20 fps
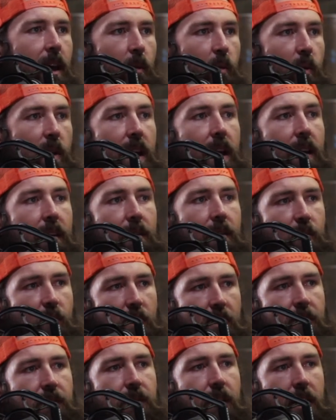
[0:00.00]
And
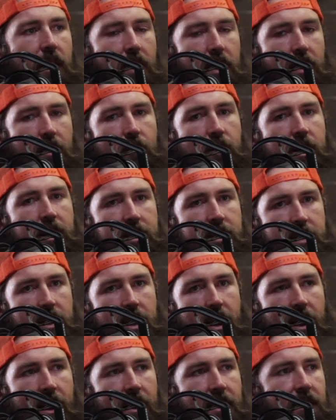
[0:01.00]
we've finally reached
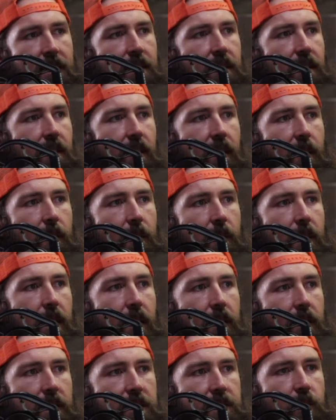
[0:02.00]
that
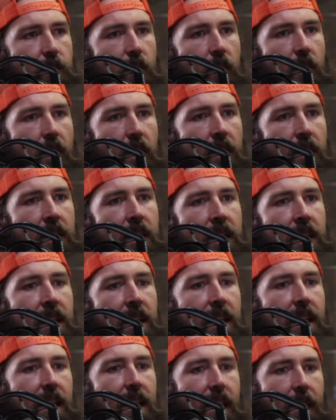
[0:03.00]
at this point.
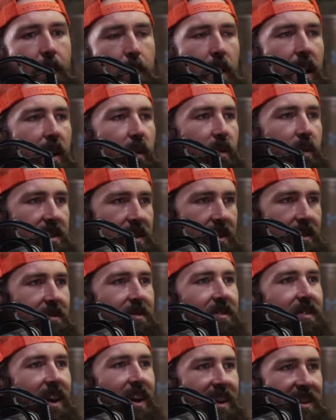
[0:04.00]
But it was a
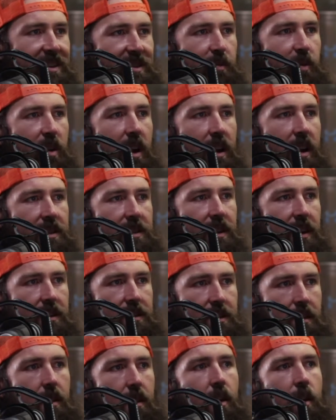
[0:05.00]
phased
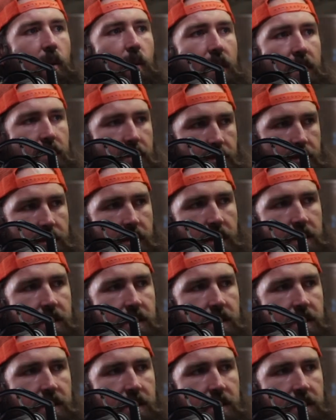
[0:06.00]
process, along with the